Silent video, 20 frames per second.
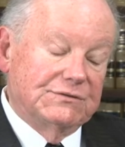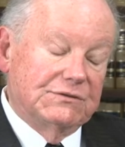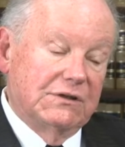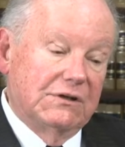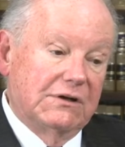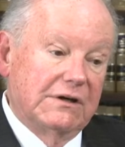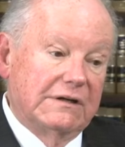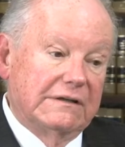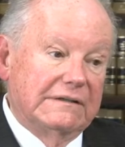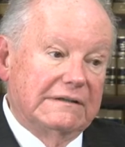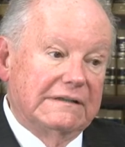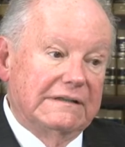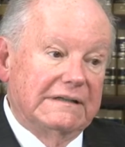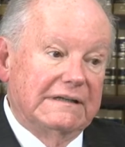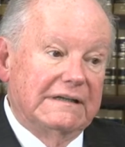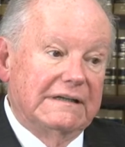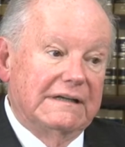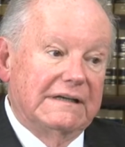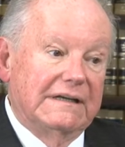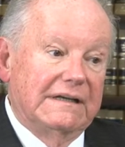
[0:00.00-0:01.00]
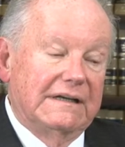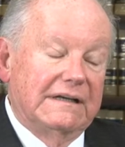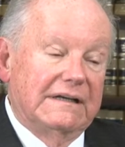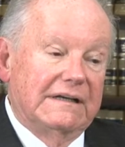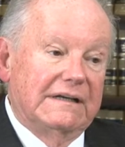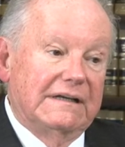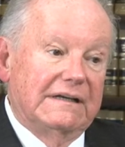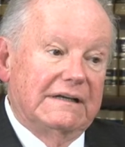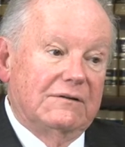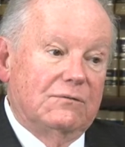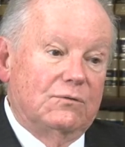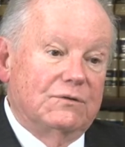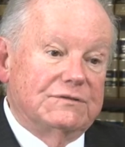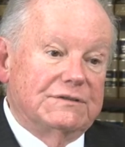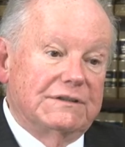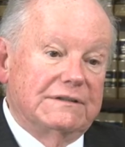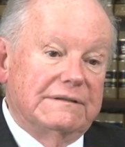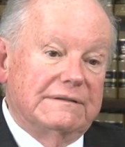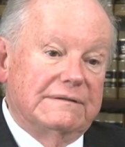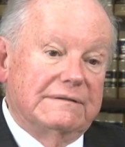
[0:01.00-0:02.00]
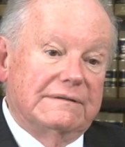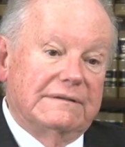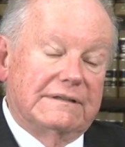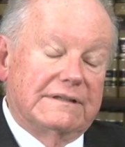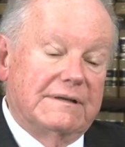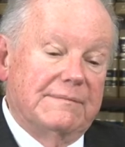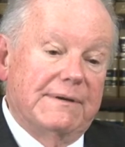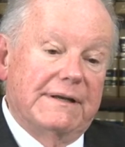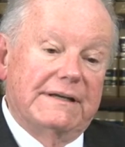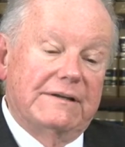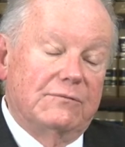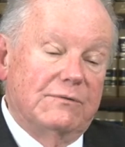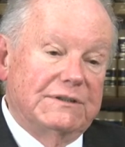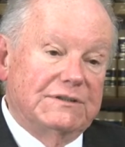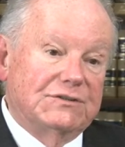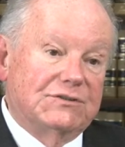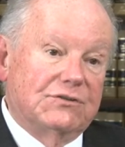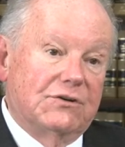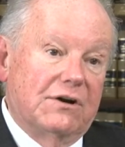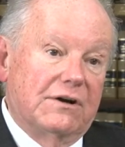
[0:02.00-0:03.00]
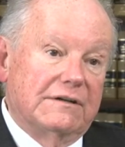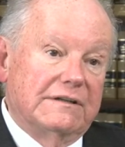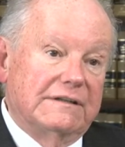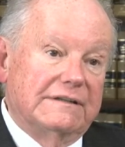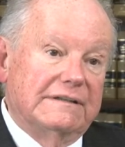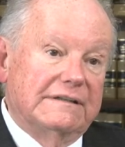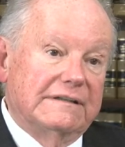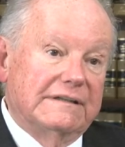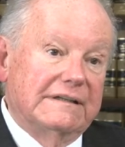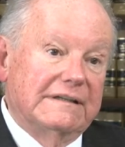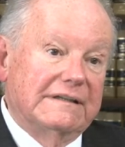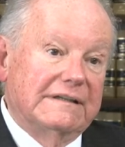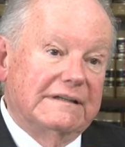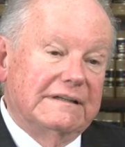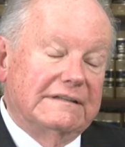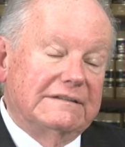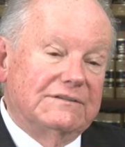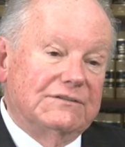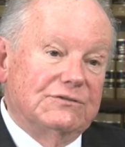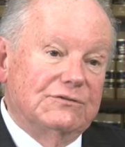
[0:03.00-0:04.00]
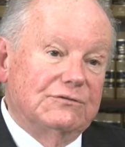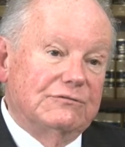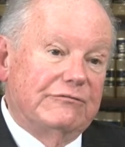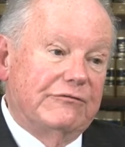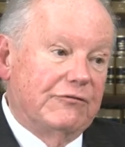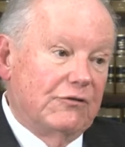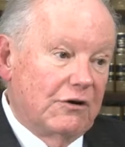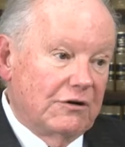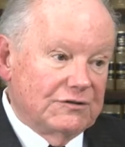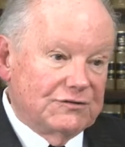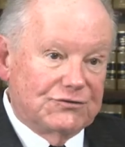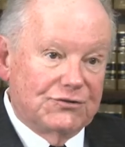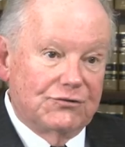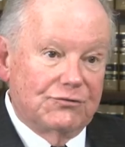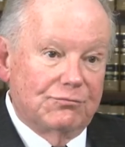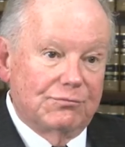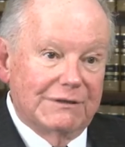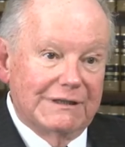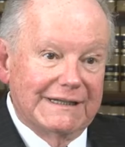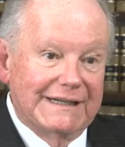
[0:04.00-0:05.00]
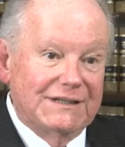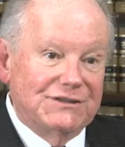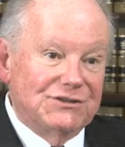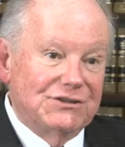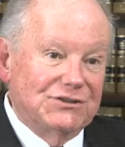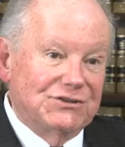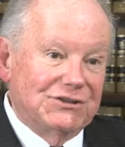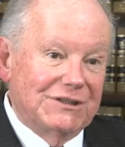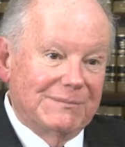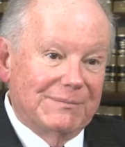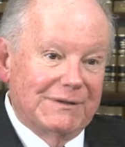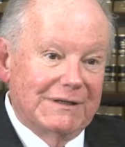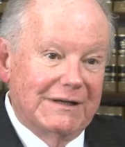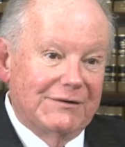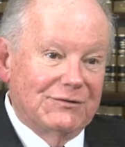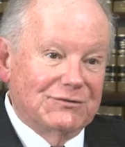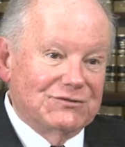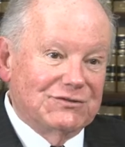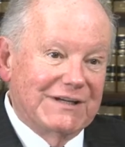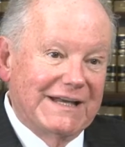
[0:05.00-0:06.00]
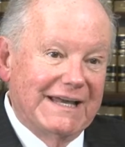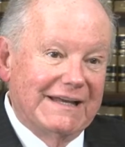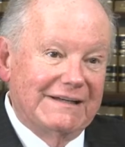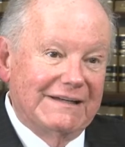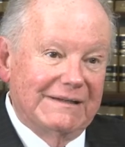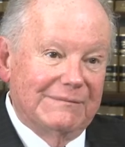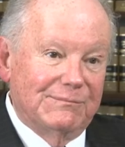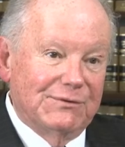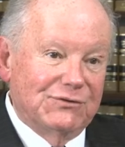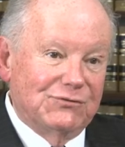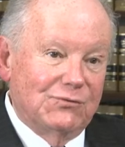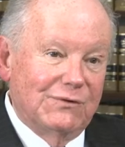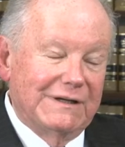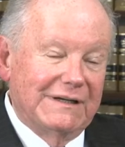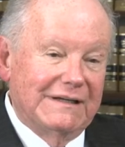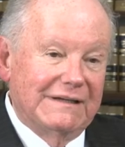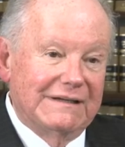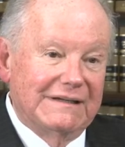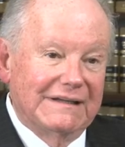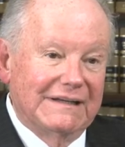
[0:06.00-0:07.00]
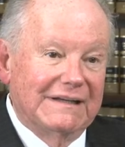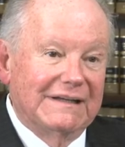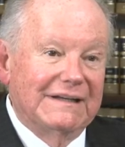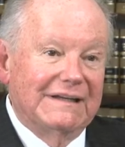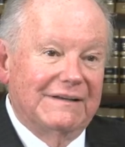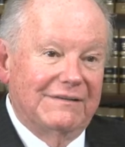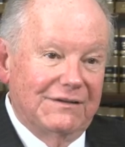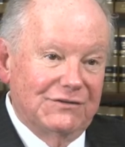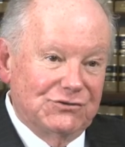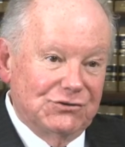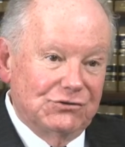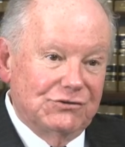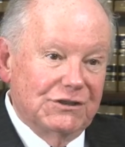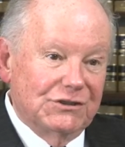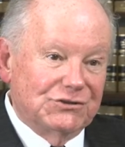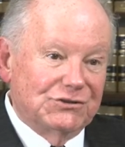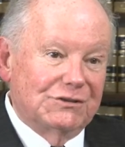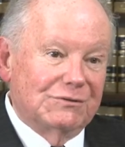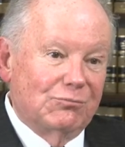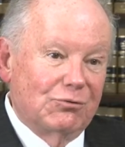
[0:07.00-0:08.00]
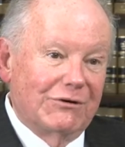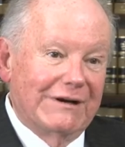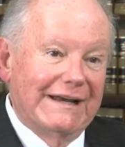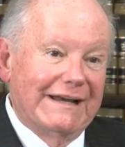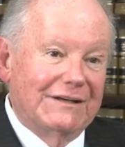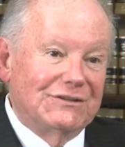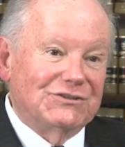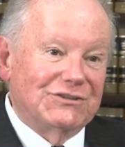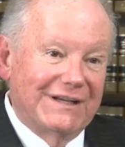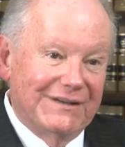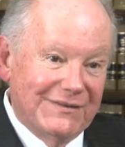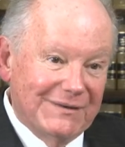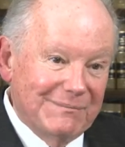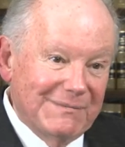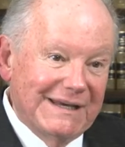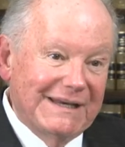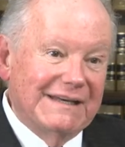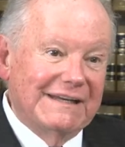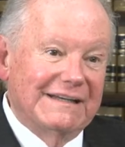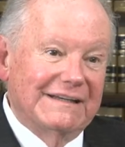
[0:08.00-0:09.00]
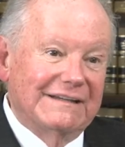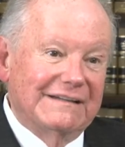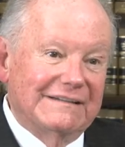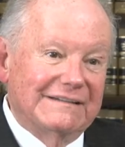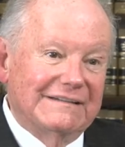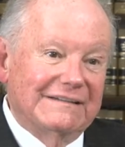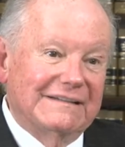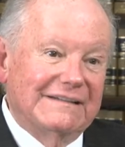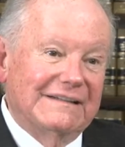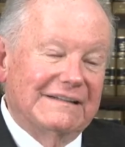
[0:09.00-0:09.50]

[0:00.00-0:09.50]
start uh, was a committee we started to foster the relationship and understanding between the judicial branch and the media